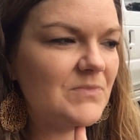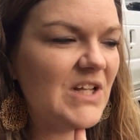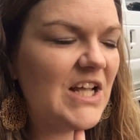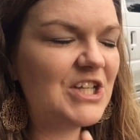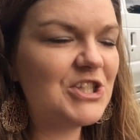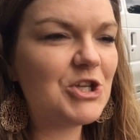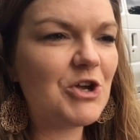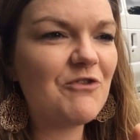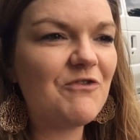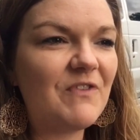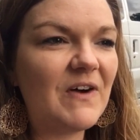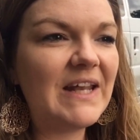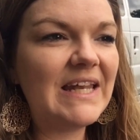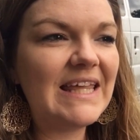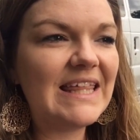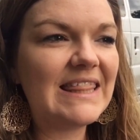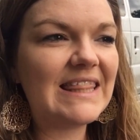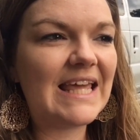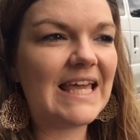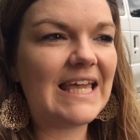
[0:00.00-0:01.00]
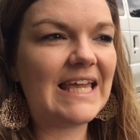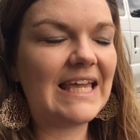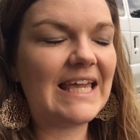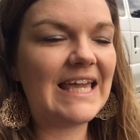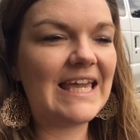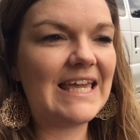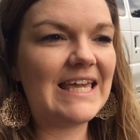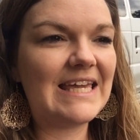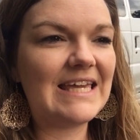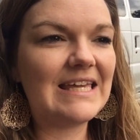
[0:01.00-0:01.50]
and so funny thing
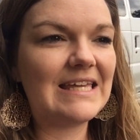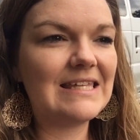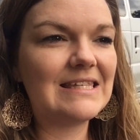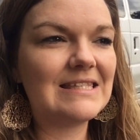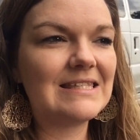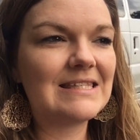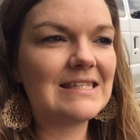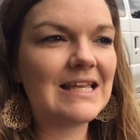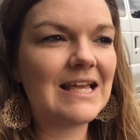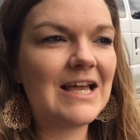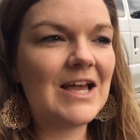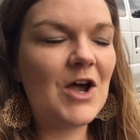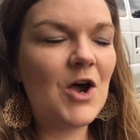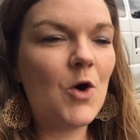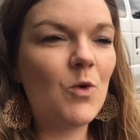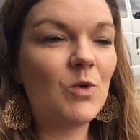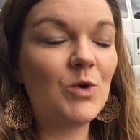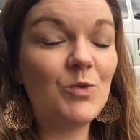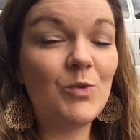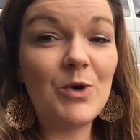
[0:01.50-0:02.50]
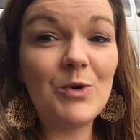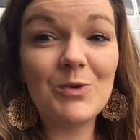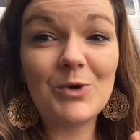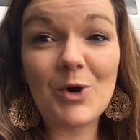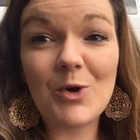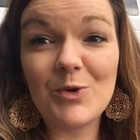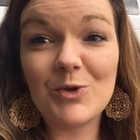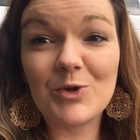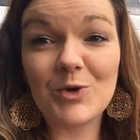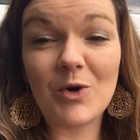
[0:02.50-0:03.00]
is, when we were
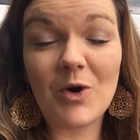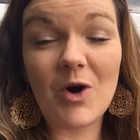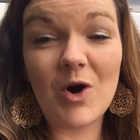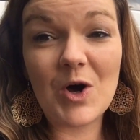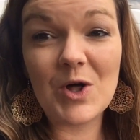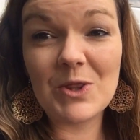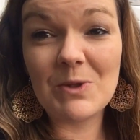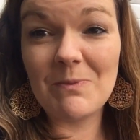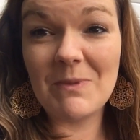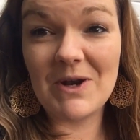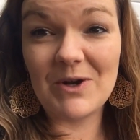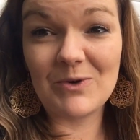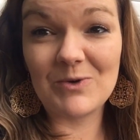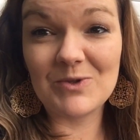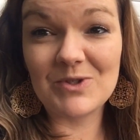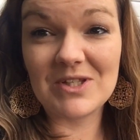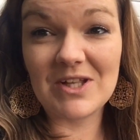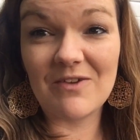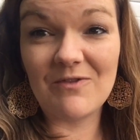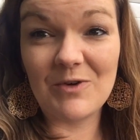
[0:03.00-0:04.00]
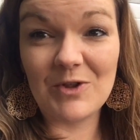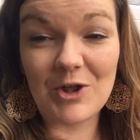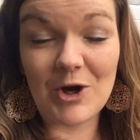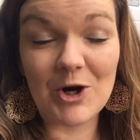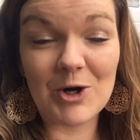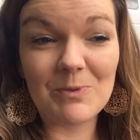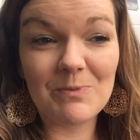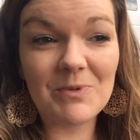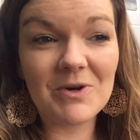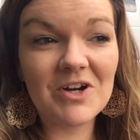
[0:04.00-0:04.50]
going through all the medical stuff with
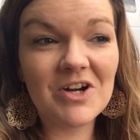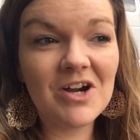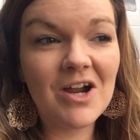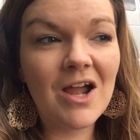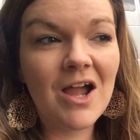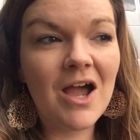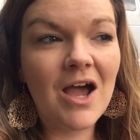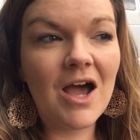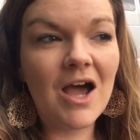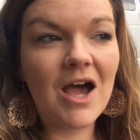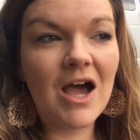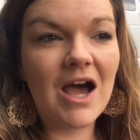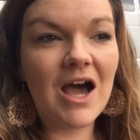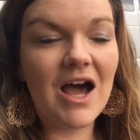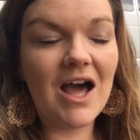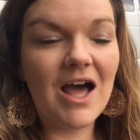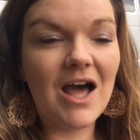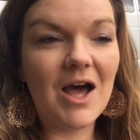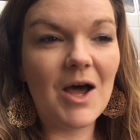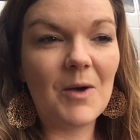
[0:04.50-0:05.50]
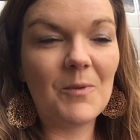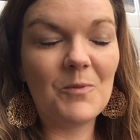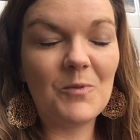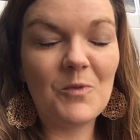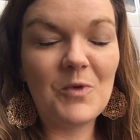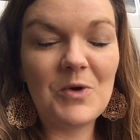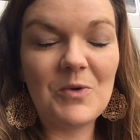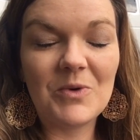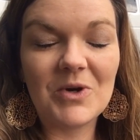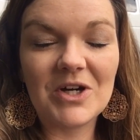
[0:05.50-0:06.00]
Harper, um,
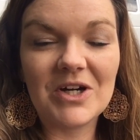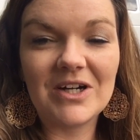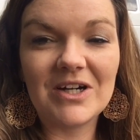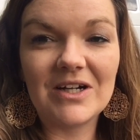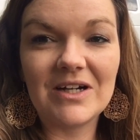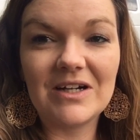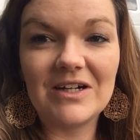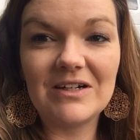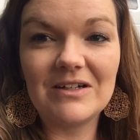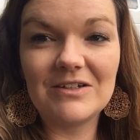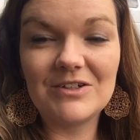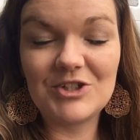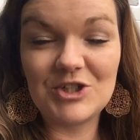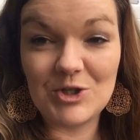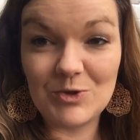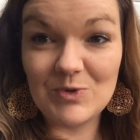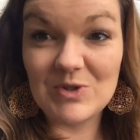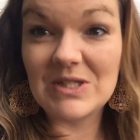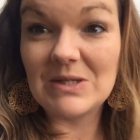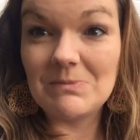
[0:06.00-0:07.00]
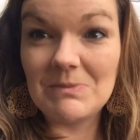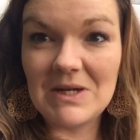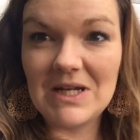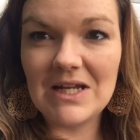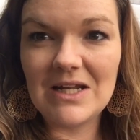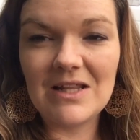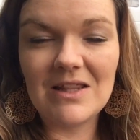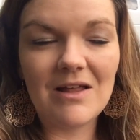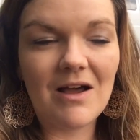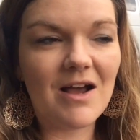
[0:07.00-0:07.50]
we were, she was
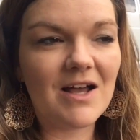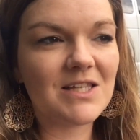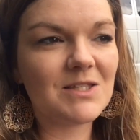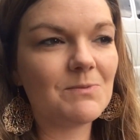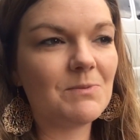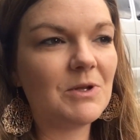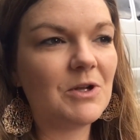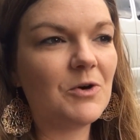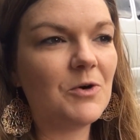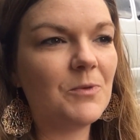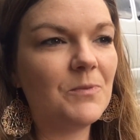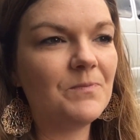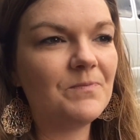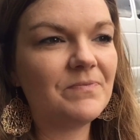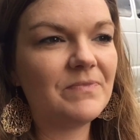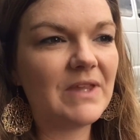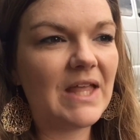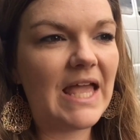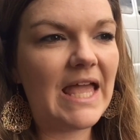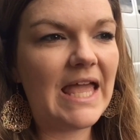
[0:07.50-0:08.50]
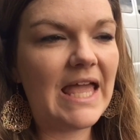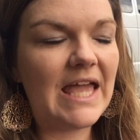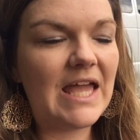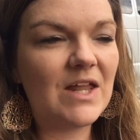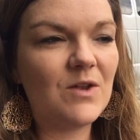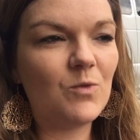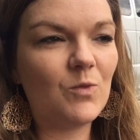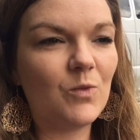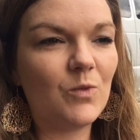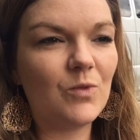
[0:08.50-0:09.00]
admitted in the hospital,
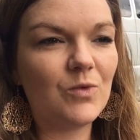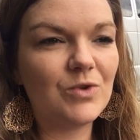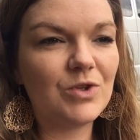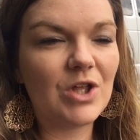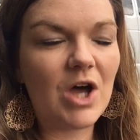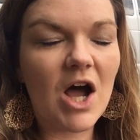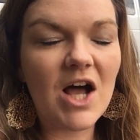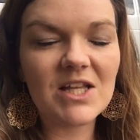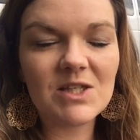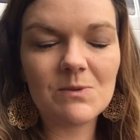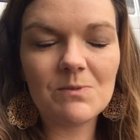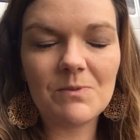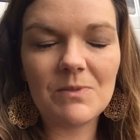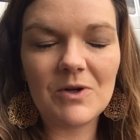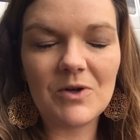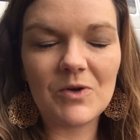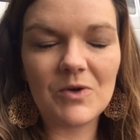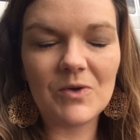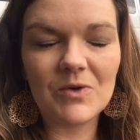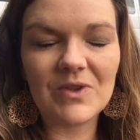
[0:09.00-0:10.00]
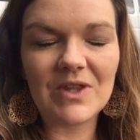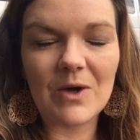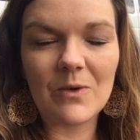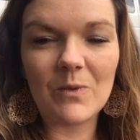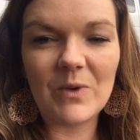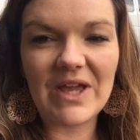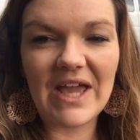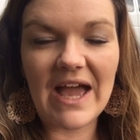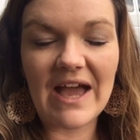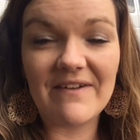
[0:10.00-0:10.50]
and the hospital
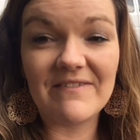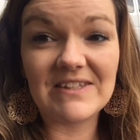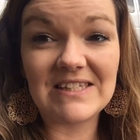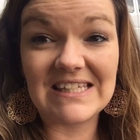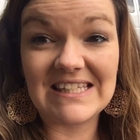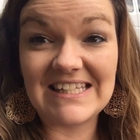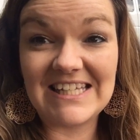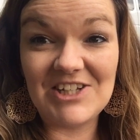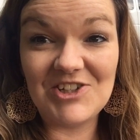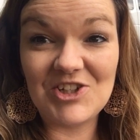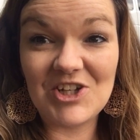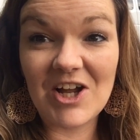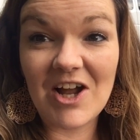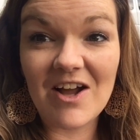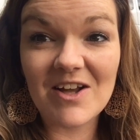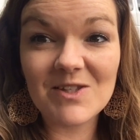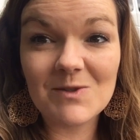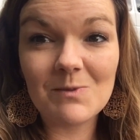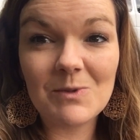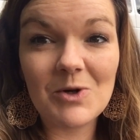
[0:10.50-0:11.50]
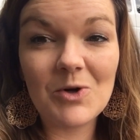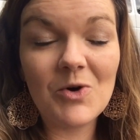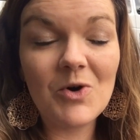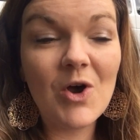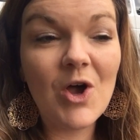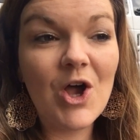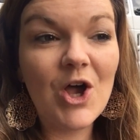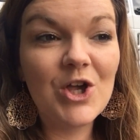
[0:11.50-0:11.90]
that we have is a teaching hospital.